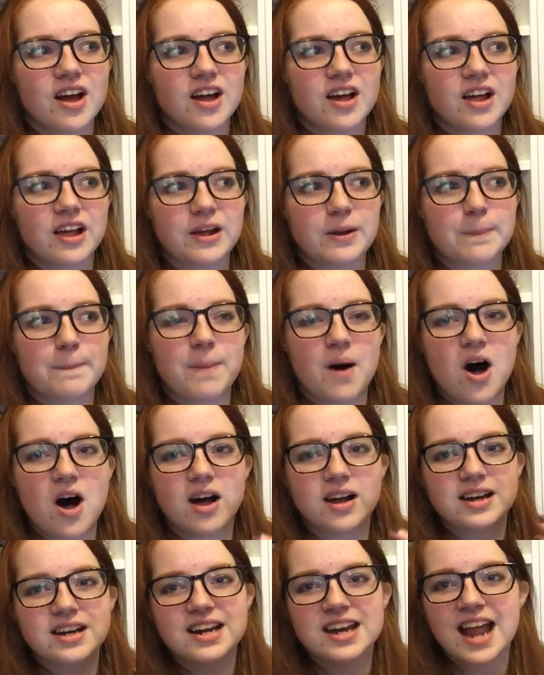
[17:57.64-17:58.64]
like,
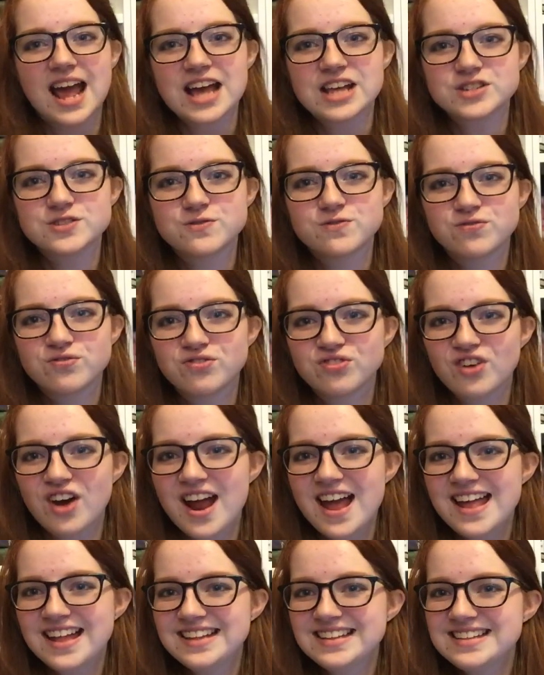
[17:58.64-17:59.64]
bonded as
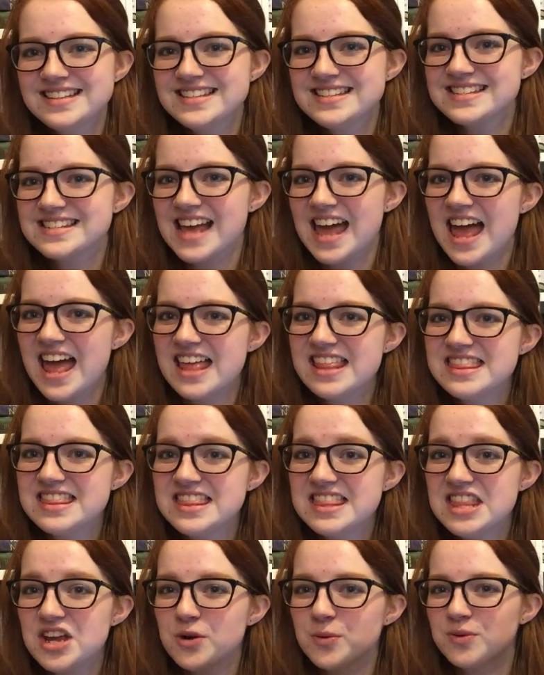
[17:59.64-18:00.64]
friends,
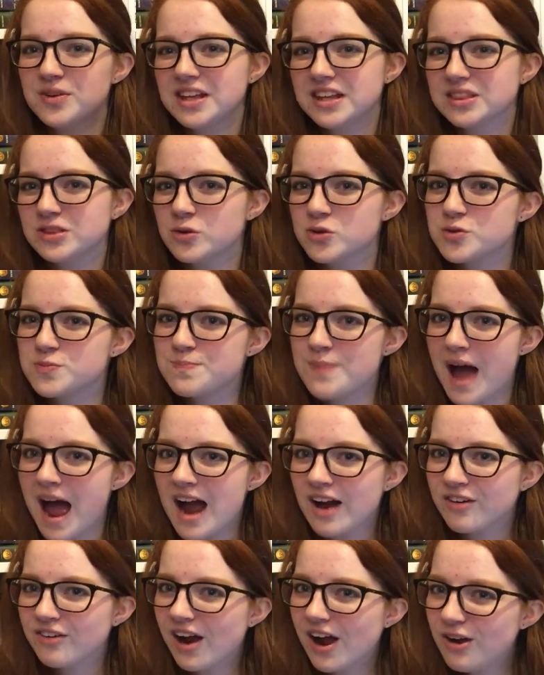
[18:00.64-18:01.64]
and there were, like, those
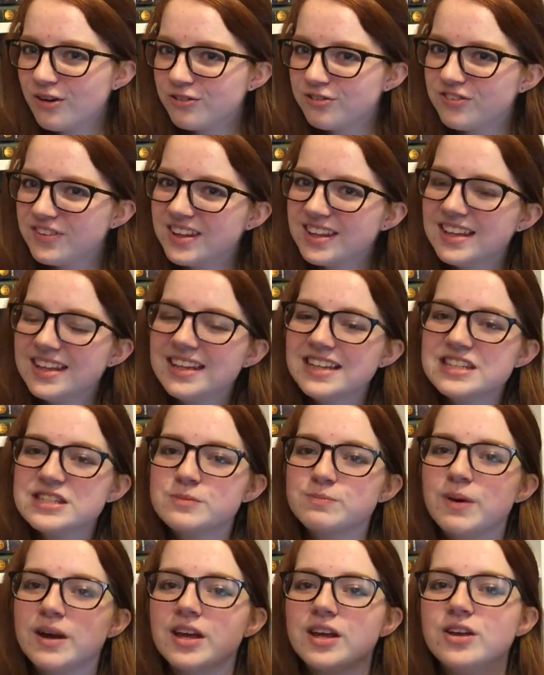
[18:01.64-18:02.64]
background feelings,
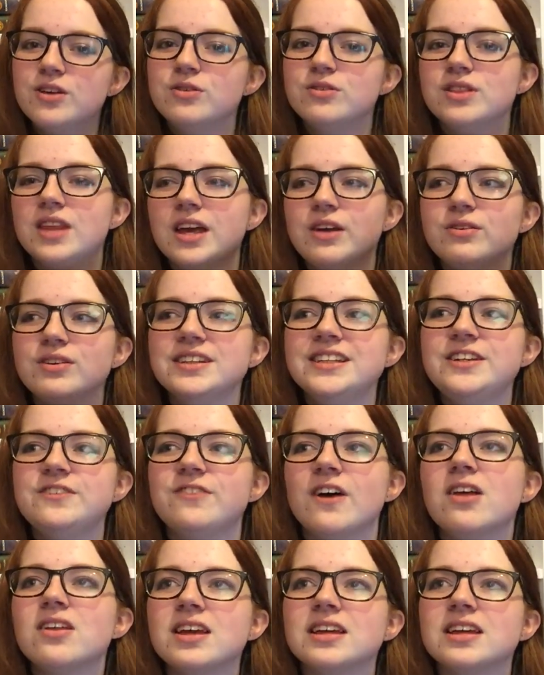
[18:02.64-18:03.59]
but they really felt